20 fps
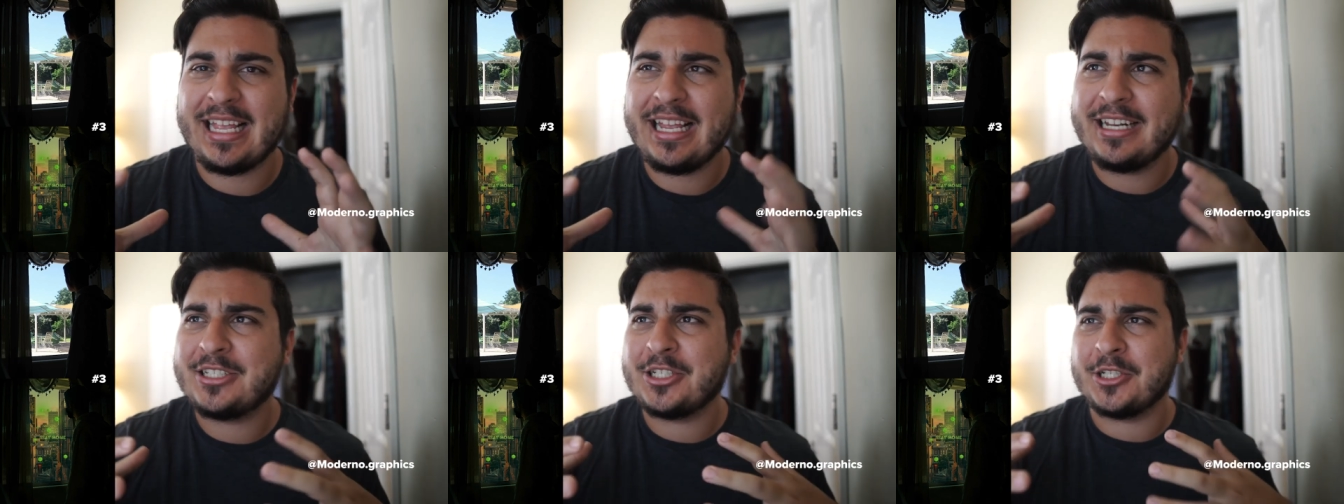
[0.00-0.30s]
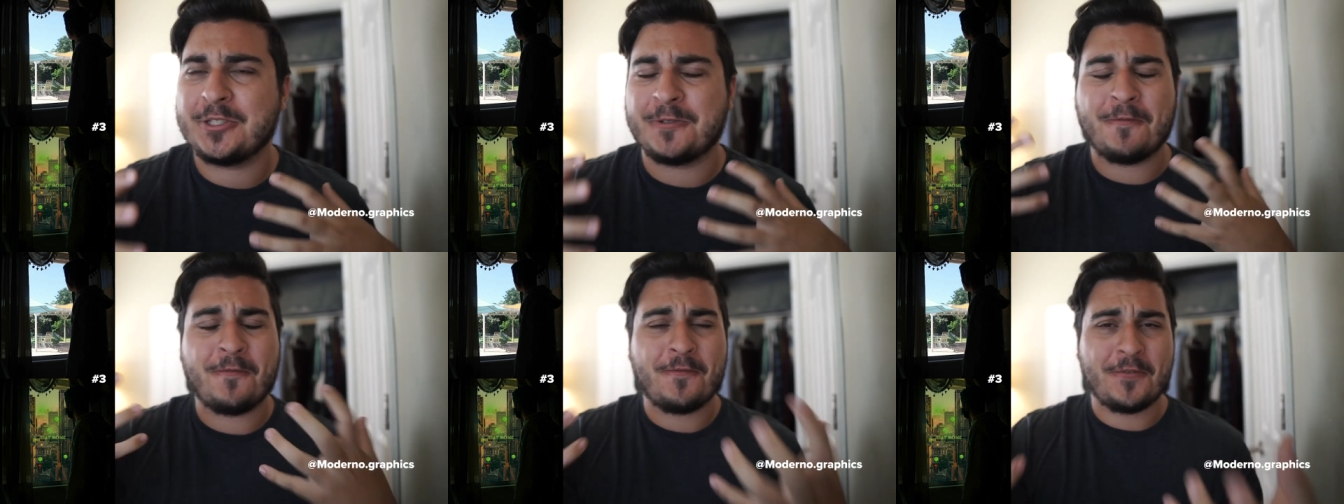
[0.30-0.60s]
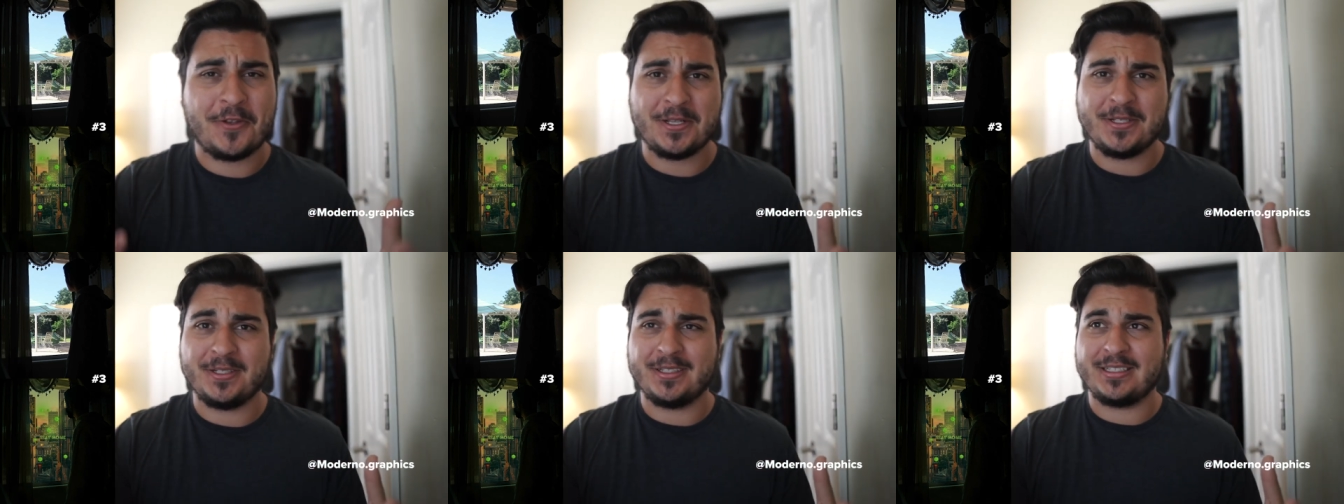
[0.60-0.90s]
It just
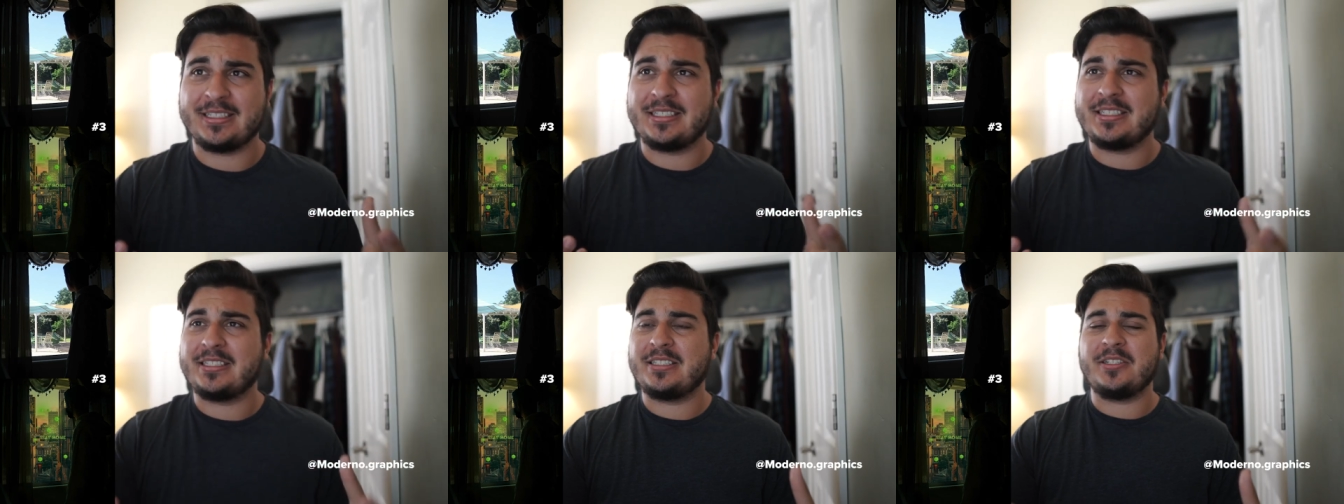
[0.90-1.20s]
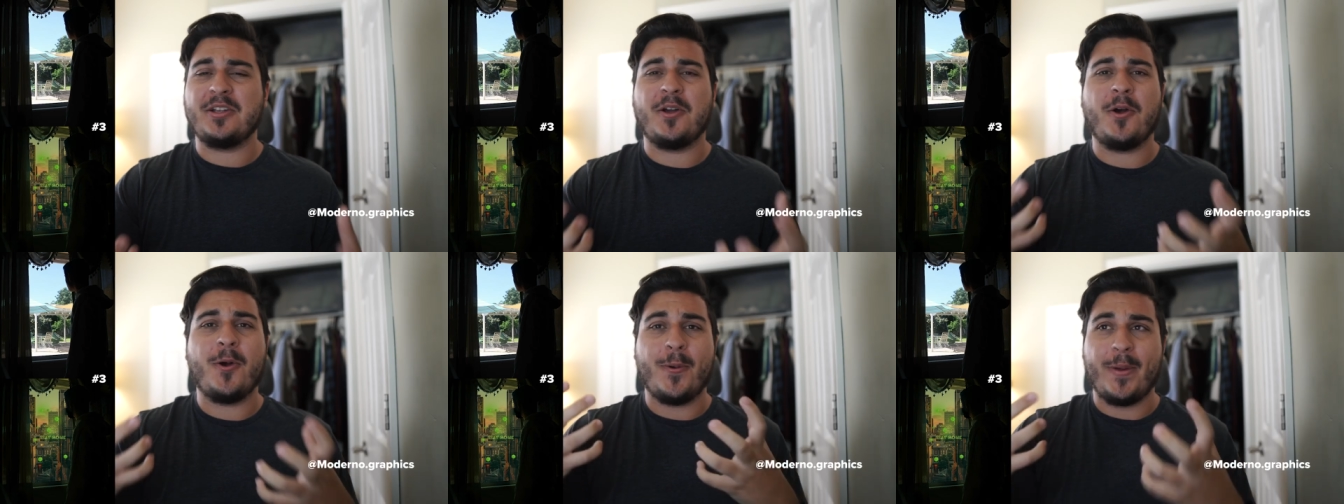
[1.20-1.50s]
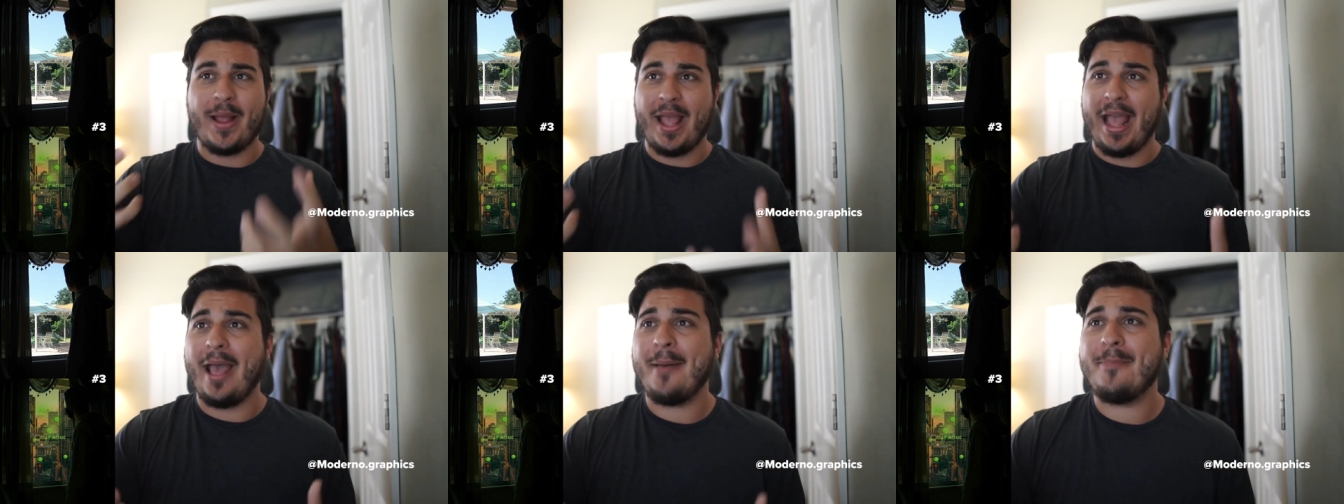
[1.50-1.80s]
feels
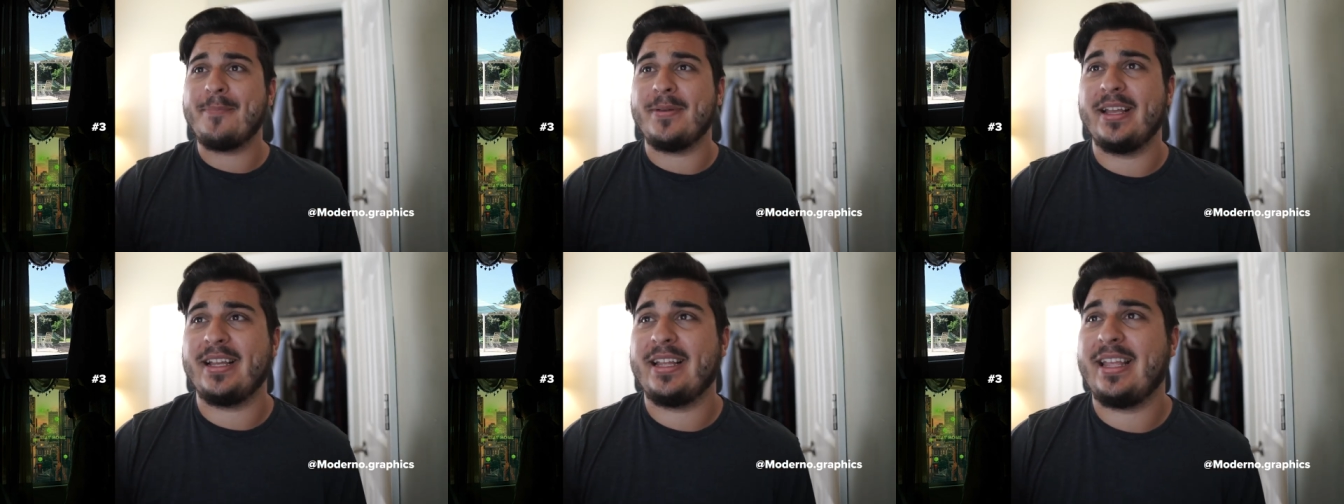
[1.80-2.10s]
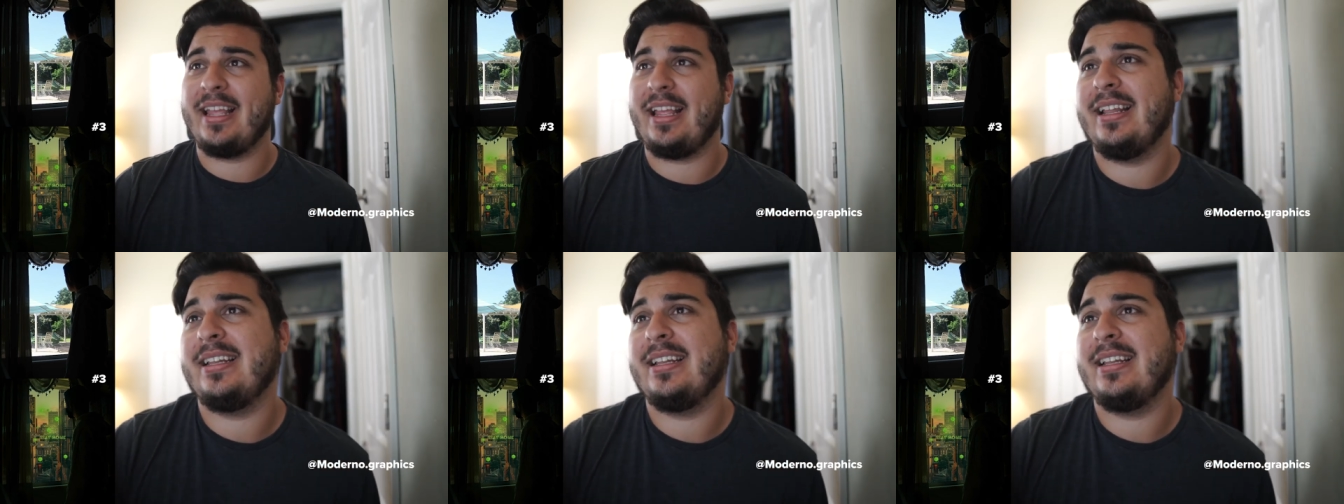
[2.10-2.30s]
so epic,